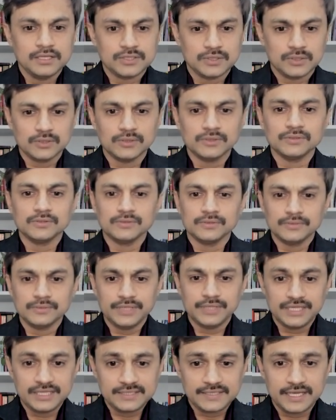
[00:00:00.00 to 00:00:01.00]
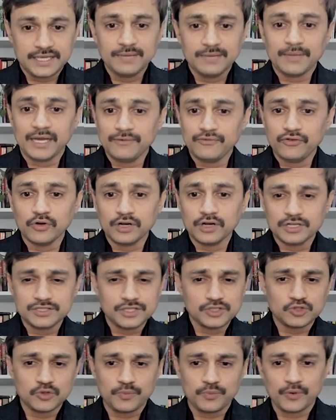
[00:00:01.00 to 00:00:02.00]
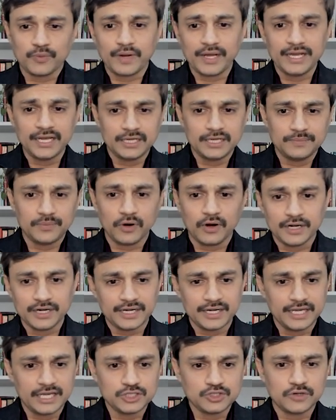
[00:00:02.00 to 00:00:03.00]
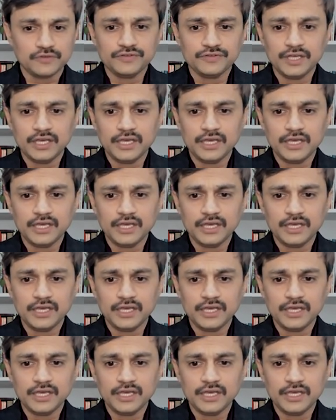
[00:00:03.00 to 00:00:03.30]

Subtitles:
So it is saying my focus is to provide broad range of